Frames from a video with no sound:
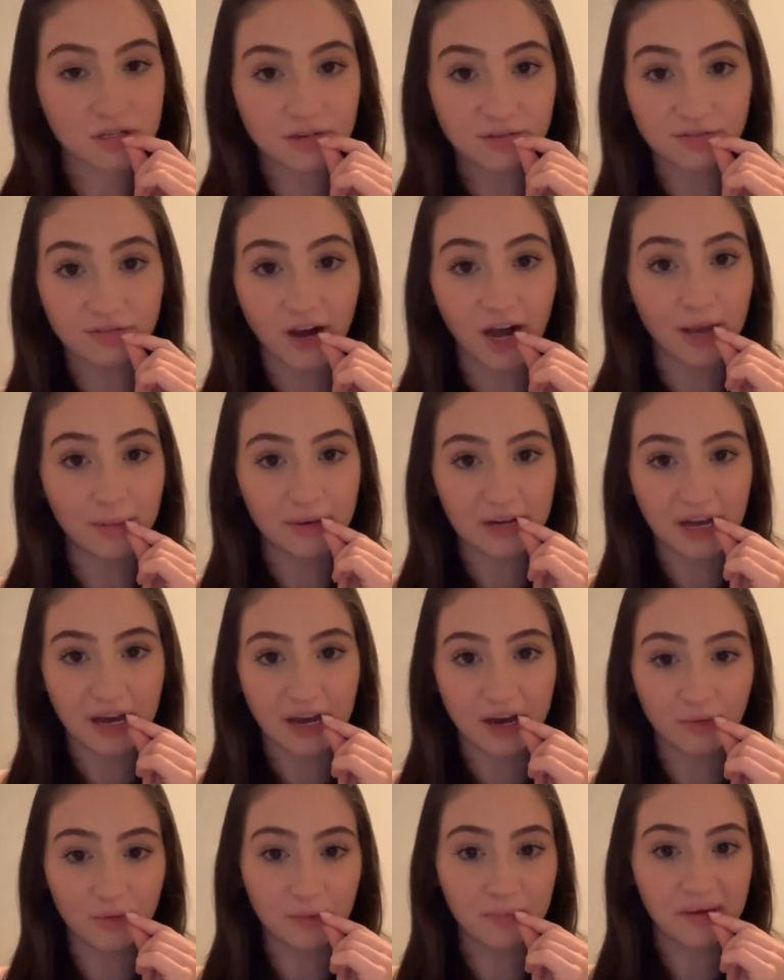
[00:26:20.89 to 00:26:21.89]
vibing
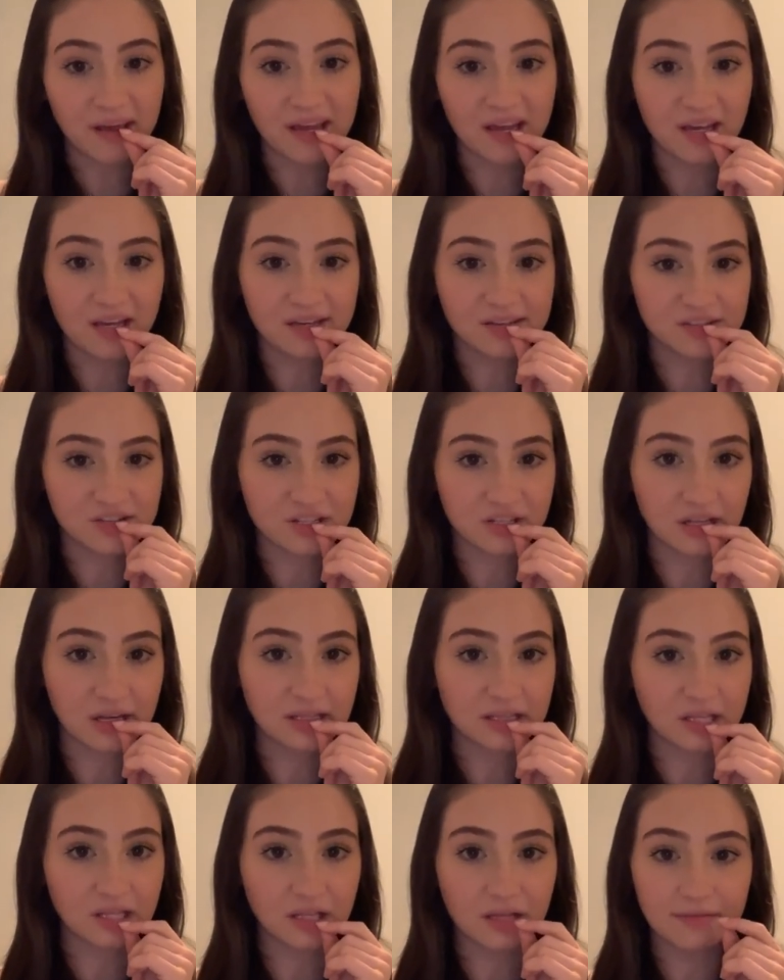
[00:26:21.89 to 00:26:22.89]
out with Paige in
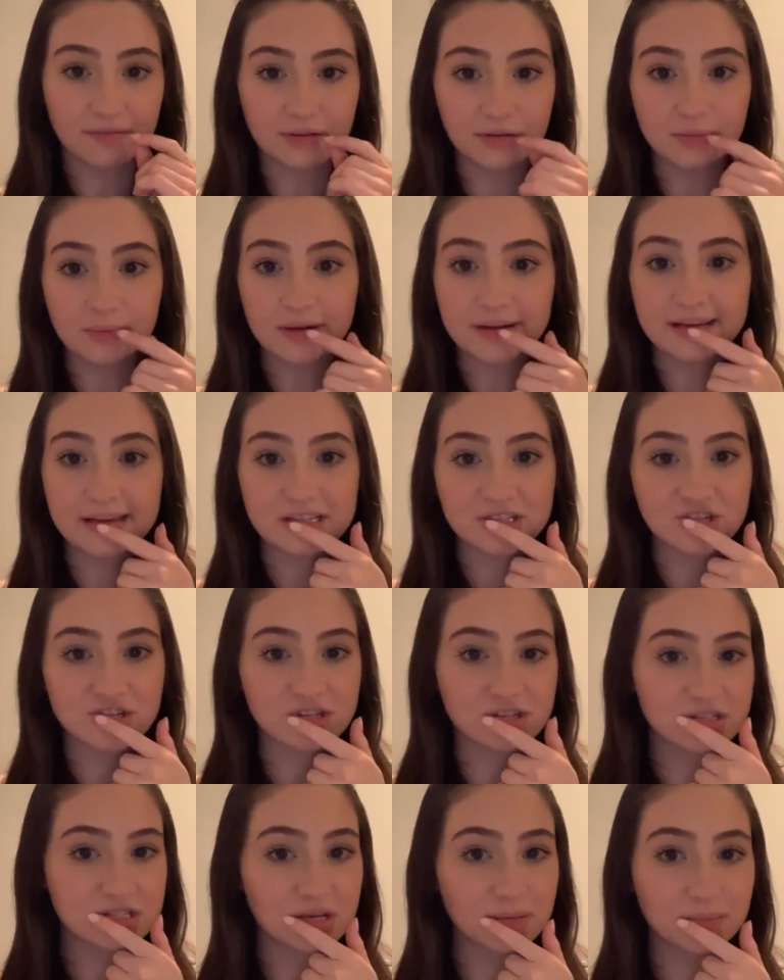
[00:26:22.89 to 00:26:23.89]
like the living room or kitchen
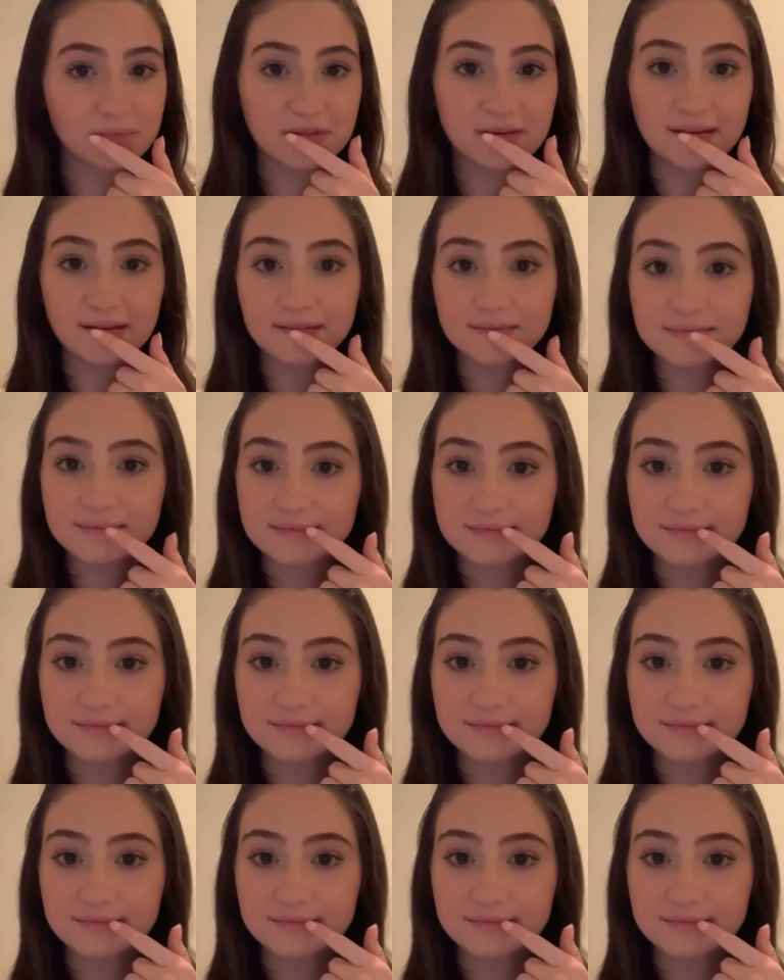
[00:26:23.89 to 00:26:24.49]
or something.